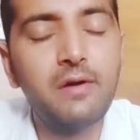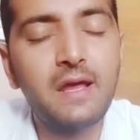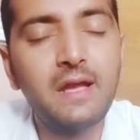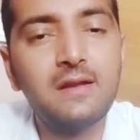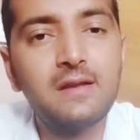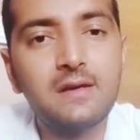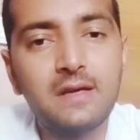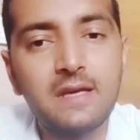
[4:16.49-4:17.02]

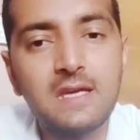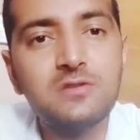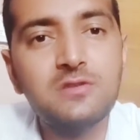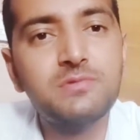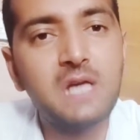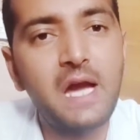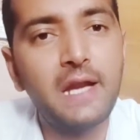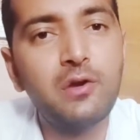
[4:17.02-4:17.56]
And the age of
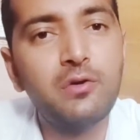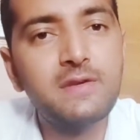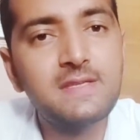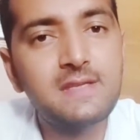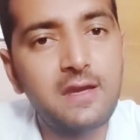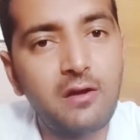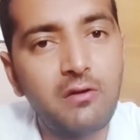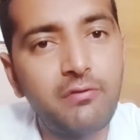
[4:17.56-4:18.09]
childhood is
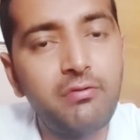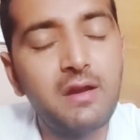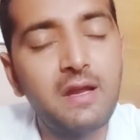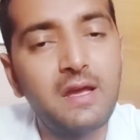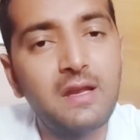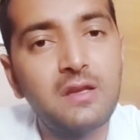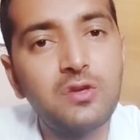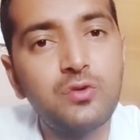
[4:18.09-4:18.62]
carefree
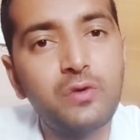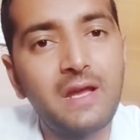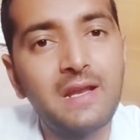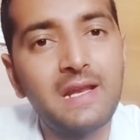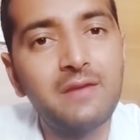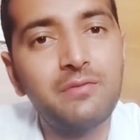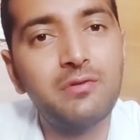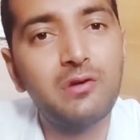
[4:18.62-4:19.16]
and you can
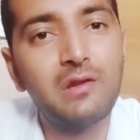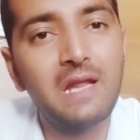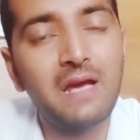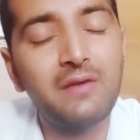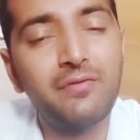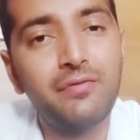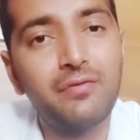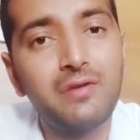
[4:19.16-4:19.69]
live your
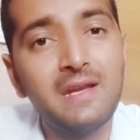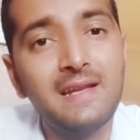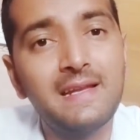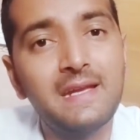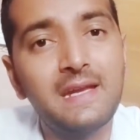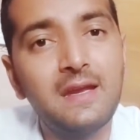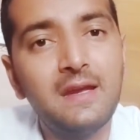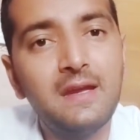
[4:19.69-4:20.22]
life
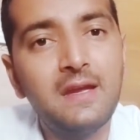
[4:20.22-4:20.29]
freely.